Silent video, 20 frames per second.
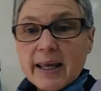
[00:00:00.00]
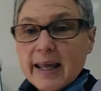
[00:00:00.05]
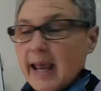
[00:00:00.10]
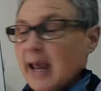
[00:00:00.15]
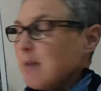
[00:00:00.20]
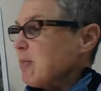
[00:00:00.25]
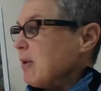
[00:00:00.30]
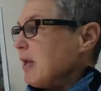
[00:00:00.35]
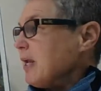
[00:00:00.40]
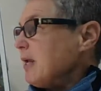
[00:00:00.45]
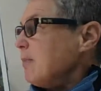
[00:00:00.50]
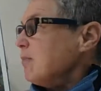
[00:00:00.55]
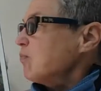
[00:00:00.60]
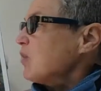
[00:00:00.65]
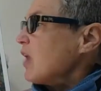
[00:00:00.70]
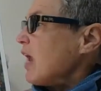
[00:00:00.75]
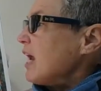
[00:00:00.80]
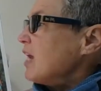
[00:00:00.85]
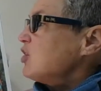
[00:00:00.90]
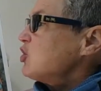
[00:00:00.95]
Cammy
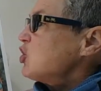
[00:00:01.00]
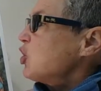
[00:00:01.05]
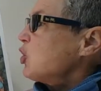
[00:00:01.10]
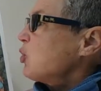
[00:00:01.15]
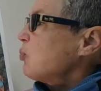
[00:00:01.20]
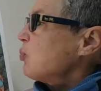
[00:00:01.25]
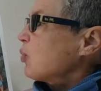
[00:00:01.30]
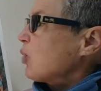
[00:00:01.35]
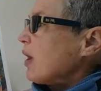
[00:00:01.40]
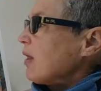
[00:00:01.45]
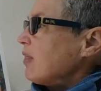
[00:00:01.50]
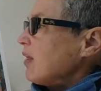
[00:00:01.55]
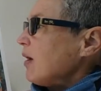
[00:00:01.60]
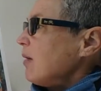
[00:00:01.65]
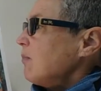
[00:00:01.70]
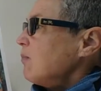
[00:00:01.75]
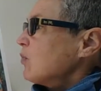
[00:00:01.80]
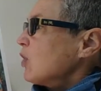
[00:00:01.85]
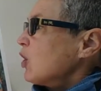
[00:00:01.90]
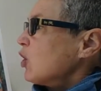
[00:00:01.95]
and her brother